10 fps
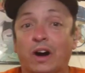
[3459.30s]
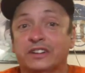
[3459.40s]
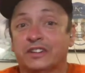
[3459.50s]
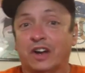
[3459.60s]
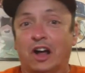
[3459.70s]
the
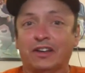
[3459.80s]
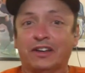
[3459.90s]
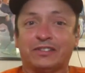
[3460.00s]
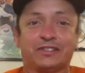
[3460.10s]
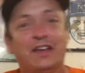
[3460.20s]
Juan
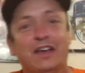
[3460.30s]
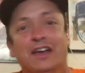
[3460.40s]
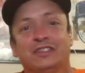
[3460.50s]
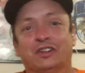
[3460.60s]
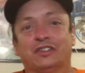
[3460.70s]
Gonzalez,
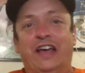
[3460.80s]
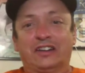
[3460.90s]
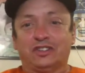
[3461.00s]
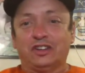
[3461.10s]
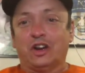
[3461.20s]
there's
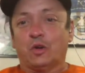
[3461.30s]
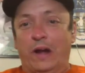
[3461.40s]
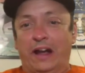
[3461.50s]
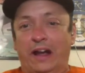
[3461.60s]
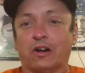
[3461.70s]
actually a
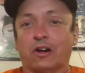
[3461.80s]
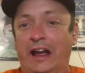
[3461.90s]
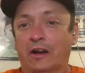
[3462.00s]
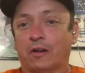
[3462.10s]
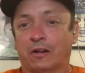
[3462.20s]
rare
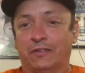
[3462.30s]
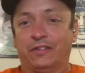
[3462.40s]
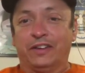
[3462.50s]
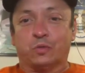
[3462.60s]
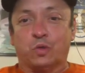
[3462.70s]
error of
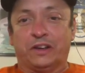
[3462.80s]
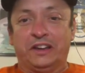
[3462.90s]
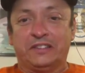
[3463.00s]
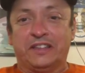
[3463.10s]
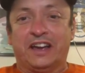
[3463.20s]
his
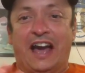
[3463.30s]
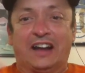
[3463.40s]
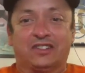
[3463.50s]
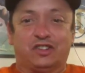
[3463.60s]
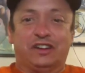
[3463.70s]
rookie that
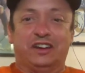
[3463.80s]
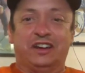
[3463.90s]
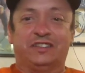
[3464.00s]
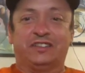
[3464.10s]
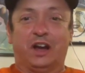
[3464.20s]
actually
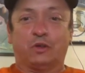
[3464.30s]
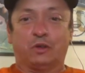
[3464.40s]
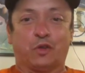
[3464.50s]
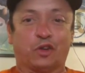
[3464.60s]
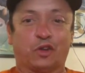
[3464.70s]
is a
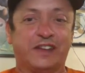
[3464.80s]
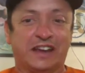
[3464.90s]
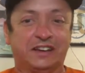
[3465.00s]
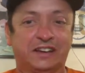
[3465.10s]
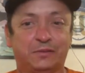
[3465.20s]
reverse
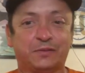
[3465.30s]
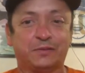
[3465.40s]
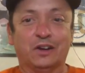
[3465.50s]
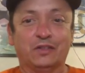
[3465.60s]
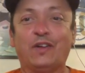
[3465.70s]
negative.
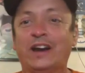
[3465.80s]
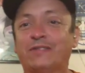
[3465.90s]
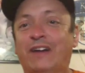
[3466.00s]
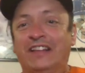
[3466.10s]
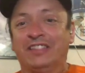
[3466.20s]
So oh, if
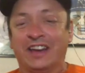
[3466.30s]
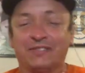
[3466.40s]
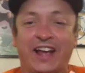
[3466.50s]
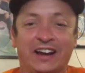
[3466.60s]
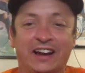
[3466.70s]
wow. I
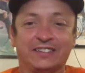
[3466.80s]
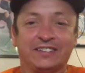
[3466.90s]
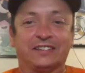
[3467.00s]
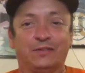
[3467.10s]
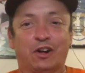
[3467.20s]
left-handed, that's a
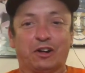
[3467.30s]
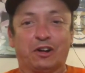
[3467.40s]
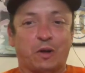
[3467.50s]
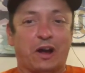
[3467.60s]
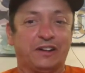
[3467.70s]

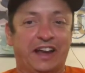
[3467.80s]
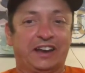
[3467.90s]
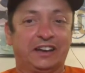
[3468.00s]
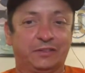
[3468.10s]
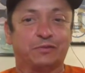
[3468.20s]
very
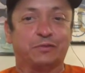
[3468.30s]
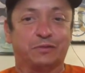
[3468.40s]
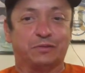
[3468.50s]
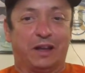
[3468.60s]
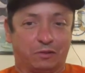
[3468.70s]
rare
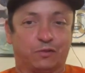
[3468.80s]
negative,